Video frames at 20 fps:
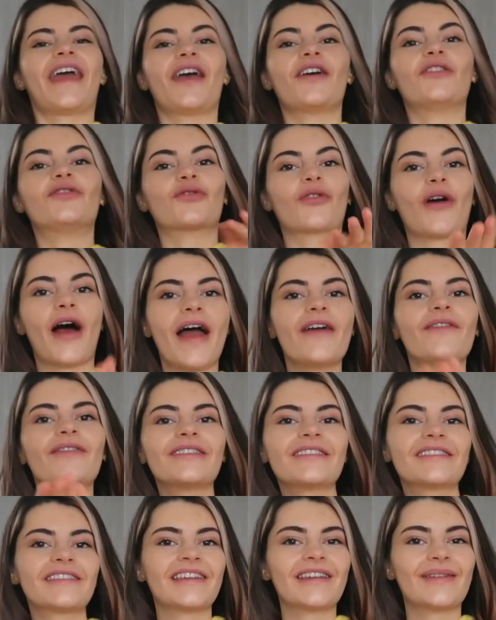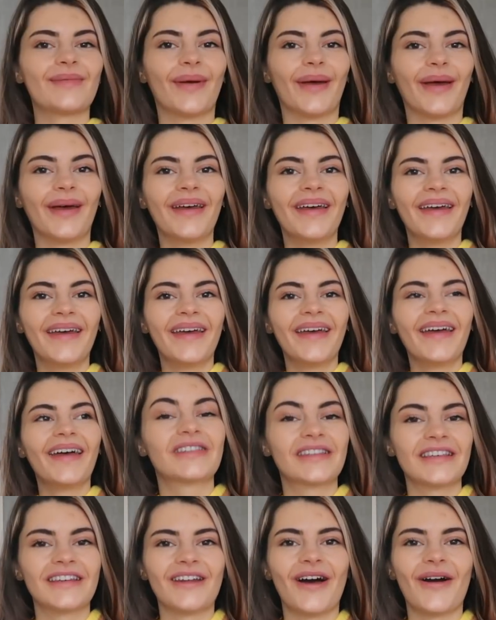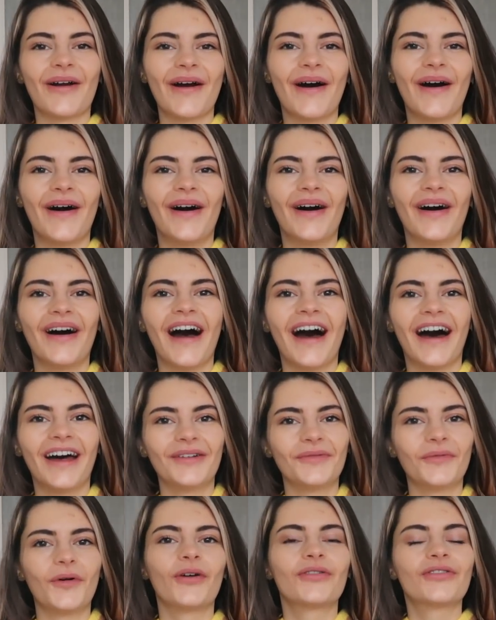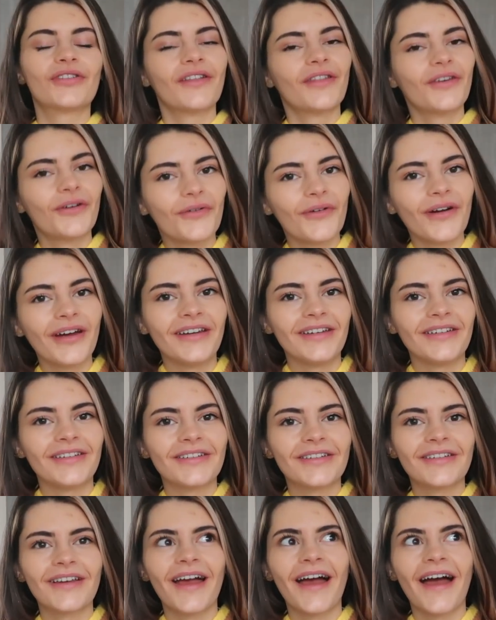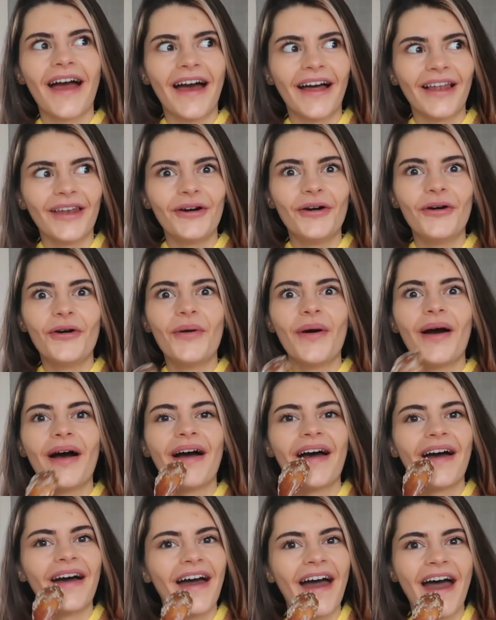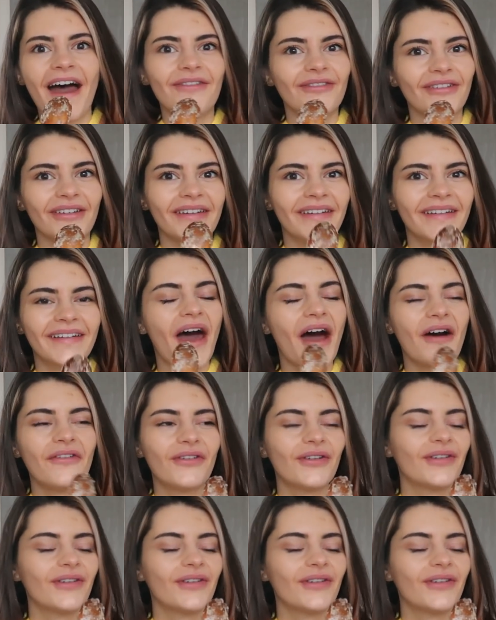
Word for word: a drive-in cinema to sit in our car and watch The Grinch. Hello heaven. How